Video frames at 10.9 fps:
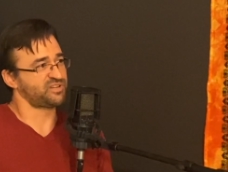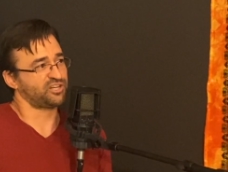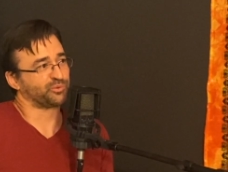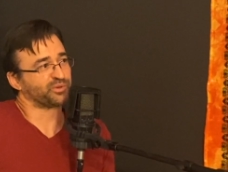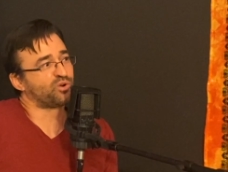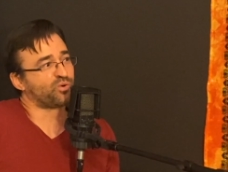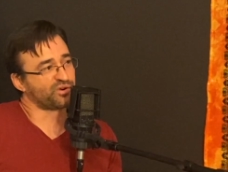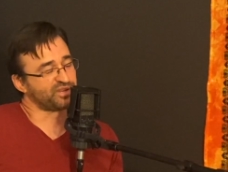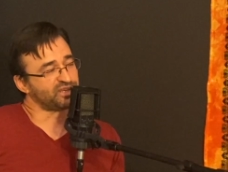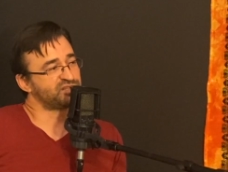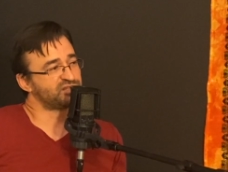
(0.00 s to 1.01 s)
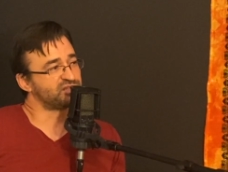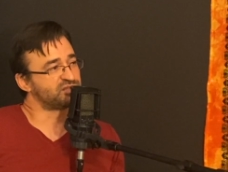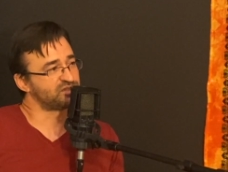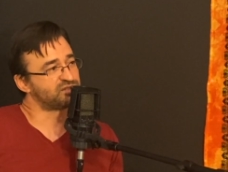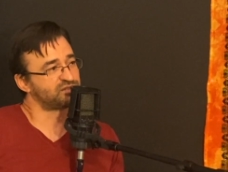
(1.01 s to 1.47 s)
in a recording,
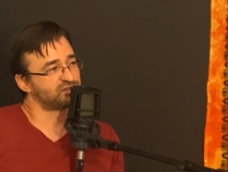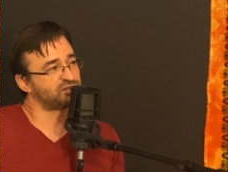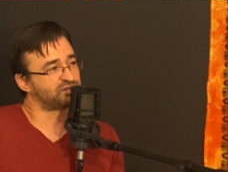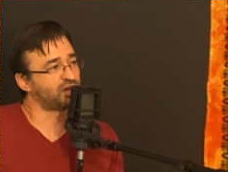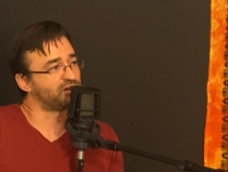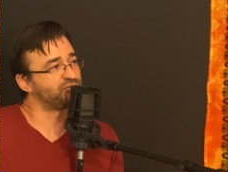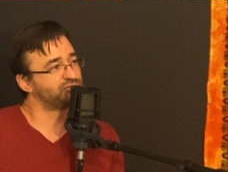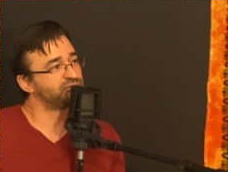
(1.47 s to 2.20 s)
it's tough.